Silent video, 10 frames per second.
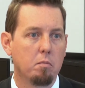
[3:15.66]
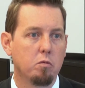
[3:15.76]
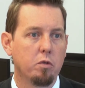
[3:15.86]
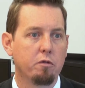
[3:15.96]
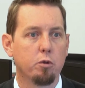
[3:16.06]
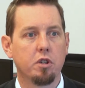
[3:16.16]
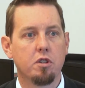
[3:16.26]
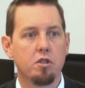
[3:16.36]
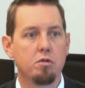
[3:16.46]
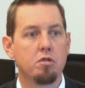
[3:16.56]
We've worked
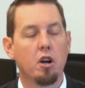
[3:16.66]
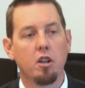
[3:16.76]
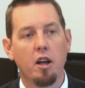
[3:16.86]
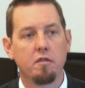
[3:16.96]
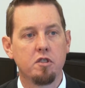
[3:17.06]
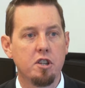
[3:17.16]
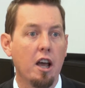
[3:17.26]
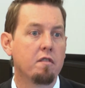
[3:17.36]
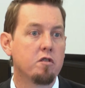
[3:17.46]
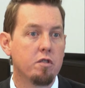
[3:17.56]
to do a lot of
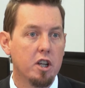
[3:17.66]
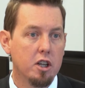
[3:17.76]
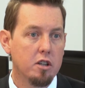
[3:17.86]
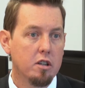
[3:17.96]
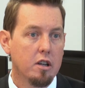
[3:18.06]
staff training